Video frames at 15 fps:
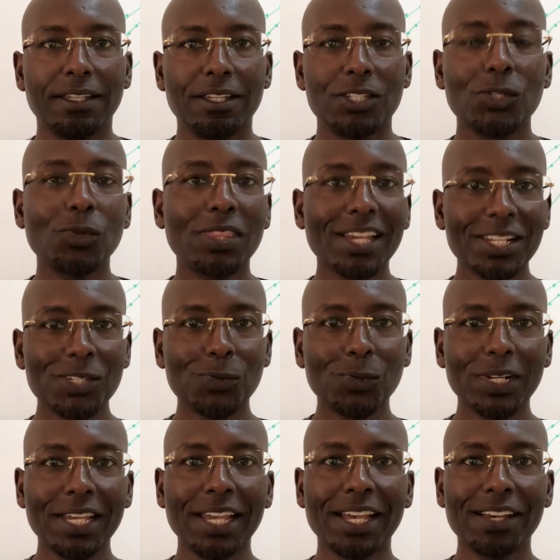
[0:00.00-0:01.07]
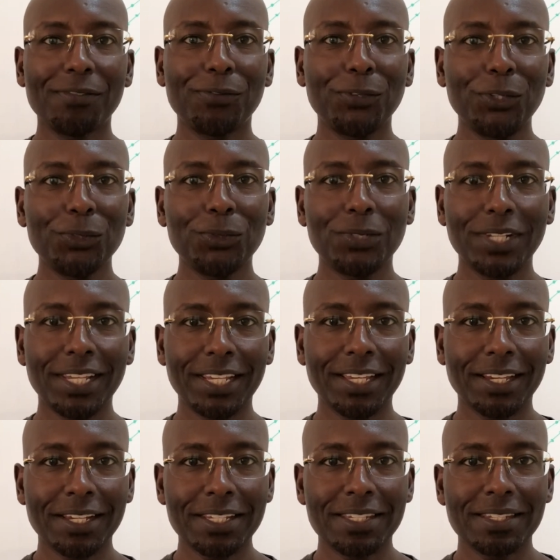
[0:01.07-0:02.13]
So that's what I have for you today,
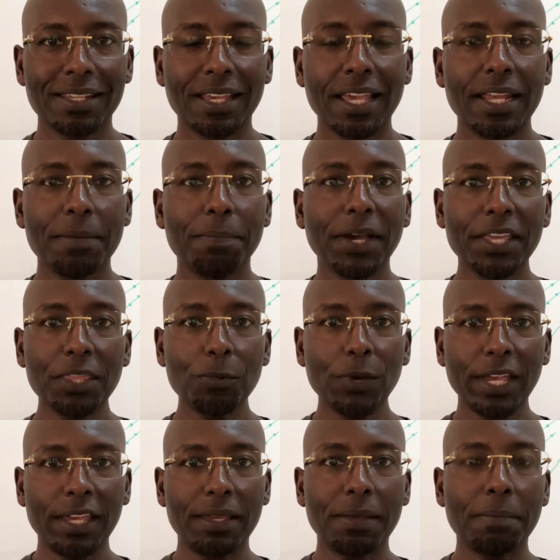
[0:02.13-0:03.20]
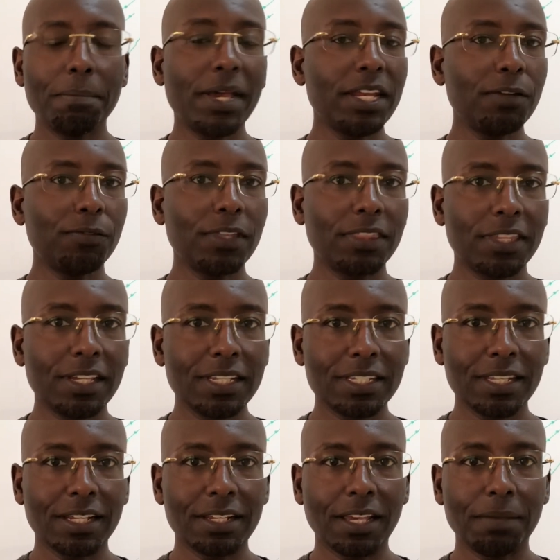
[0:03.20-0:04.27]
guys. And by the way, many of the things
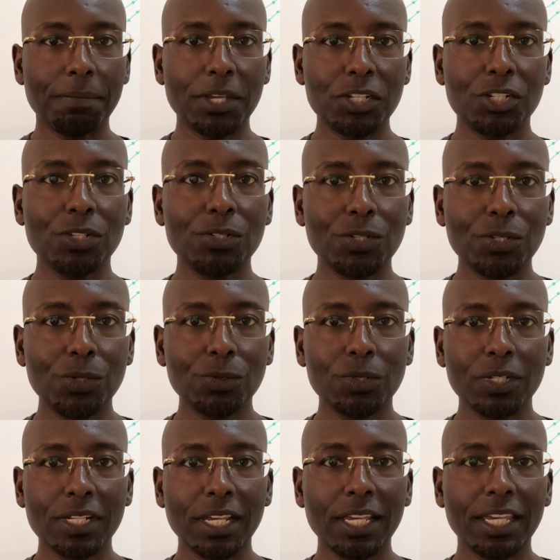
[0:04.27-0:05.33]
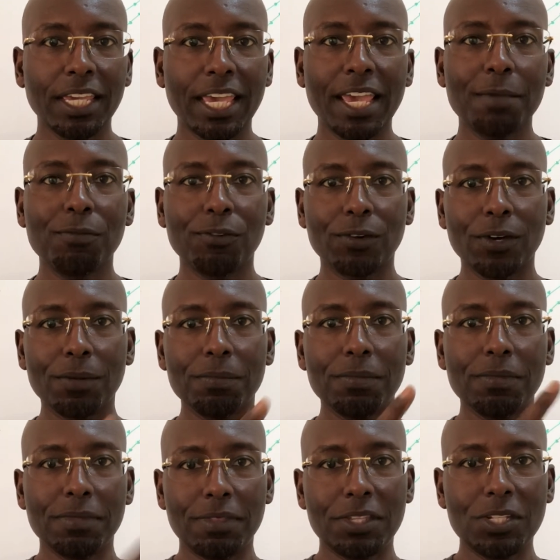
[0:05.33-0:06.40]
that I mentioned to you today came from
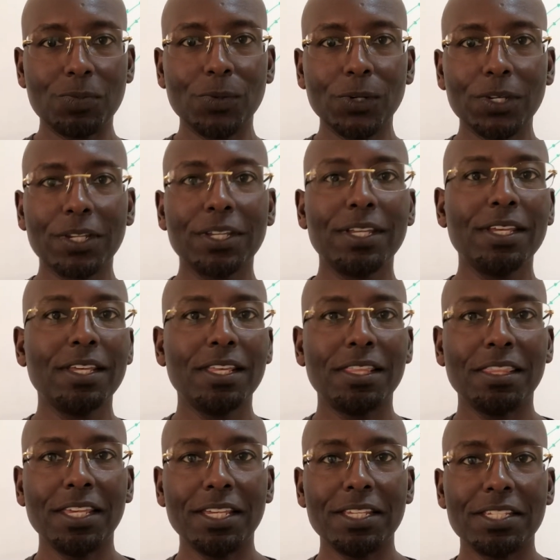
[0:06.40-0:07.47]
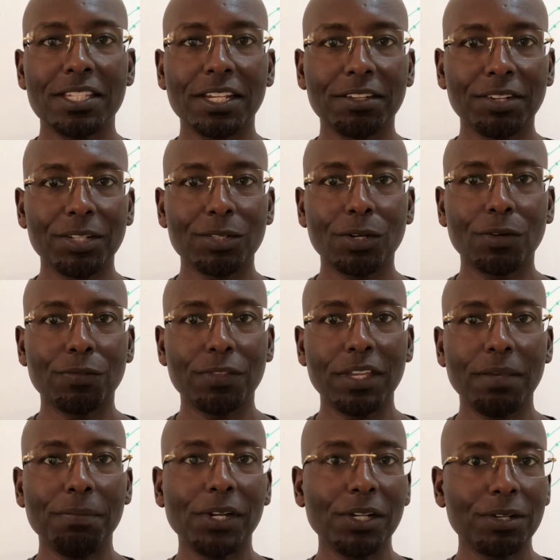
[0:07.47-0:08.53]
this book, The Secret of
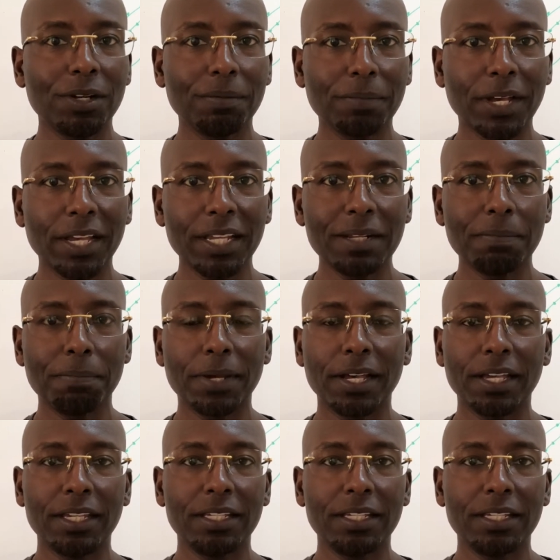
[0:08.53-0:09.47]
the Millionaire Mind by